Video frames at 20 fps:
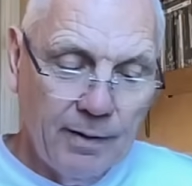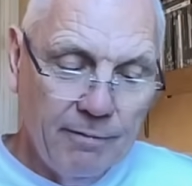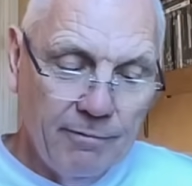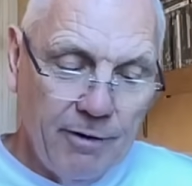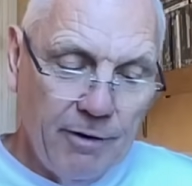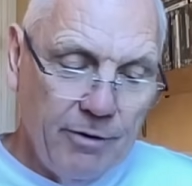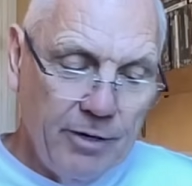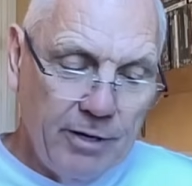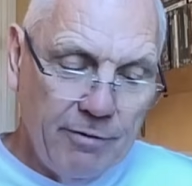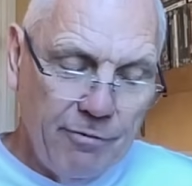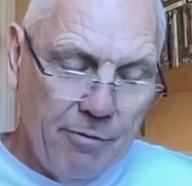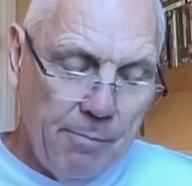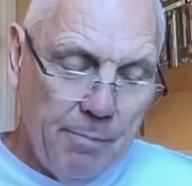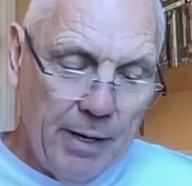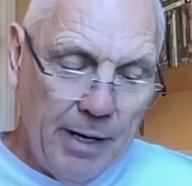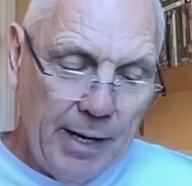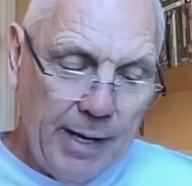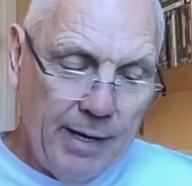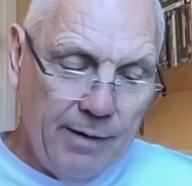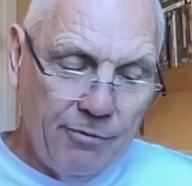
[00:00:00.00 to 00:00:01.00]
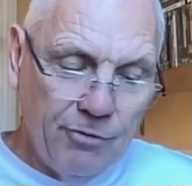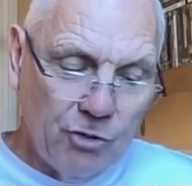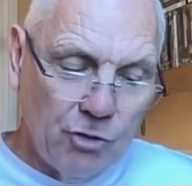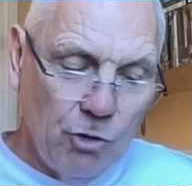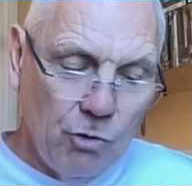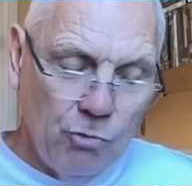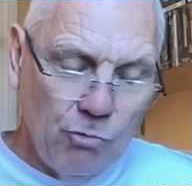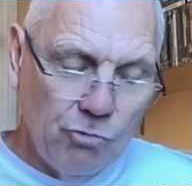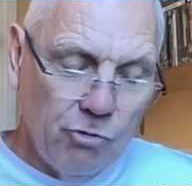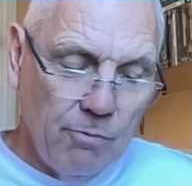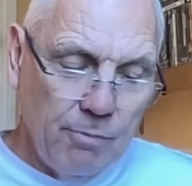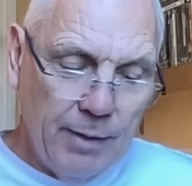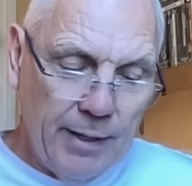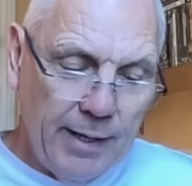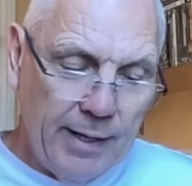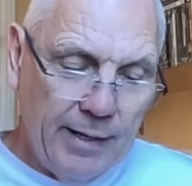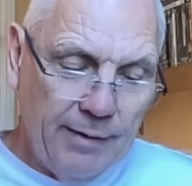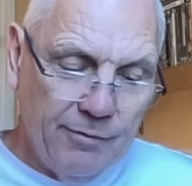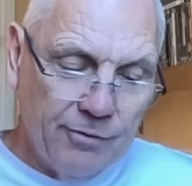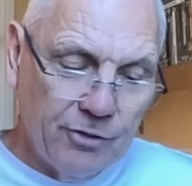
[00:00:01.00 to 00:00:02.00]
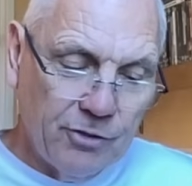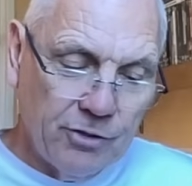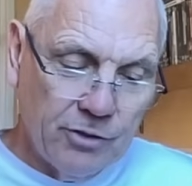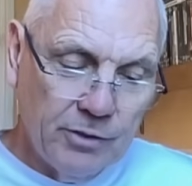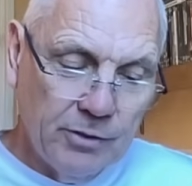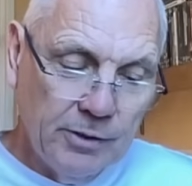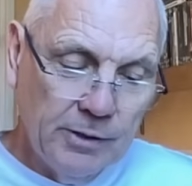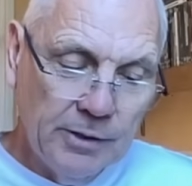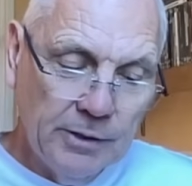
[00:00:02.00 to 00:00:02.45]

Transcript: very different beliefs, cultural beliefs,